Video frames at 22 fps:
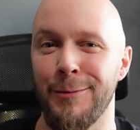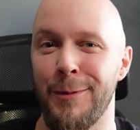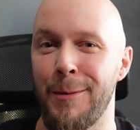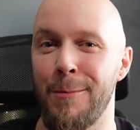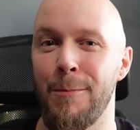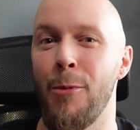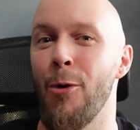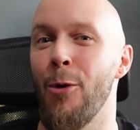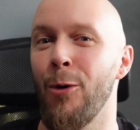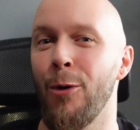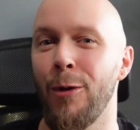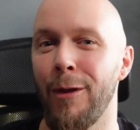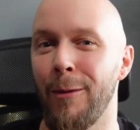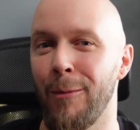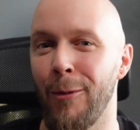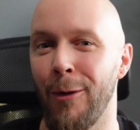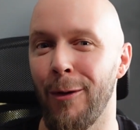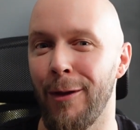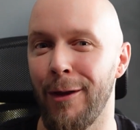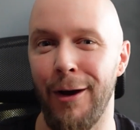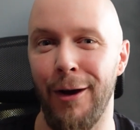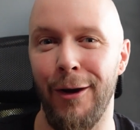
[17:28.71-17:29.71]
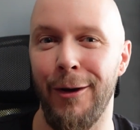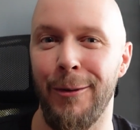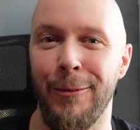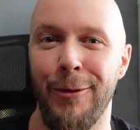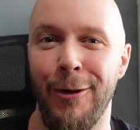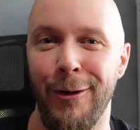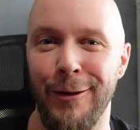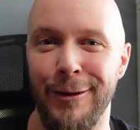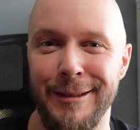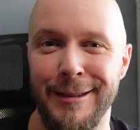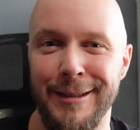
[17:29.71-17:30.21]
me more than what the item
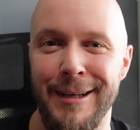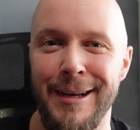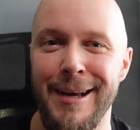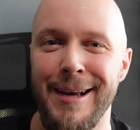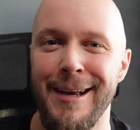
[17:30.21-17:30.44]
costs.